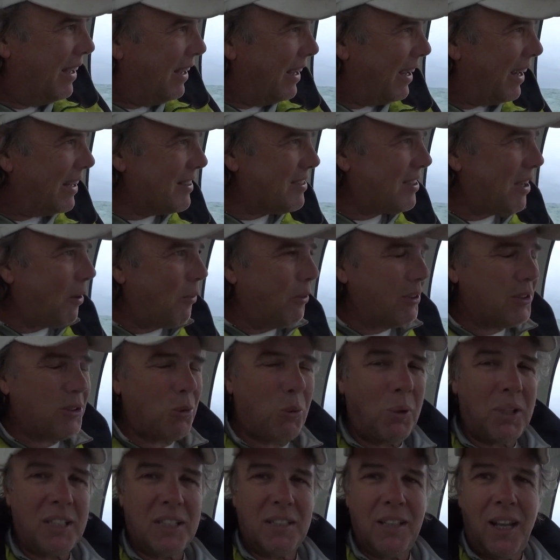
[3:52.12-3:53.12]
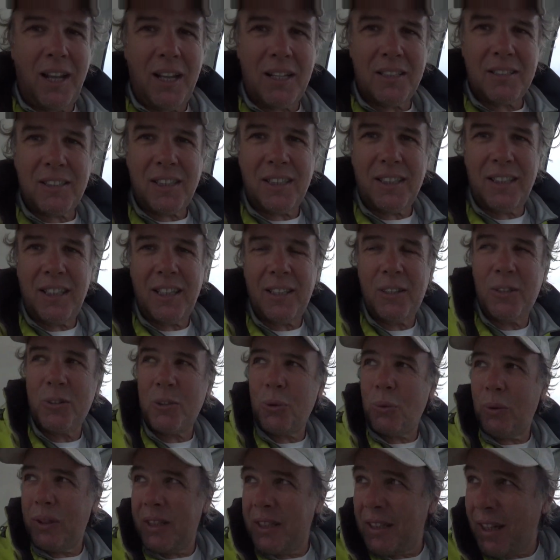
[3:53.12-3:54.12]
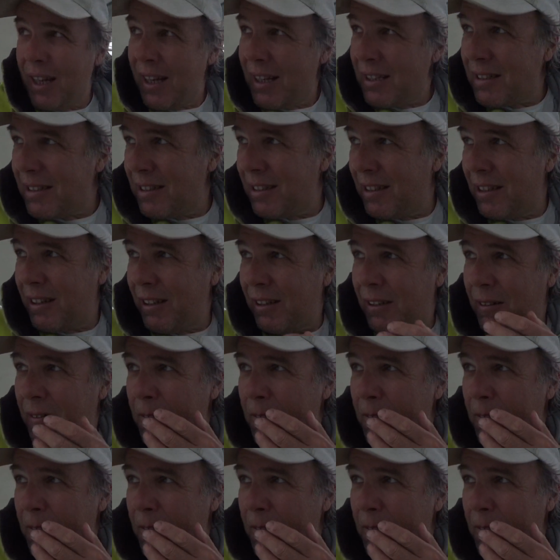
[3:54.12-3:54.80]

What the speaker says: I saw 120 knots. I can handle 20 knots, and then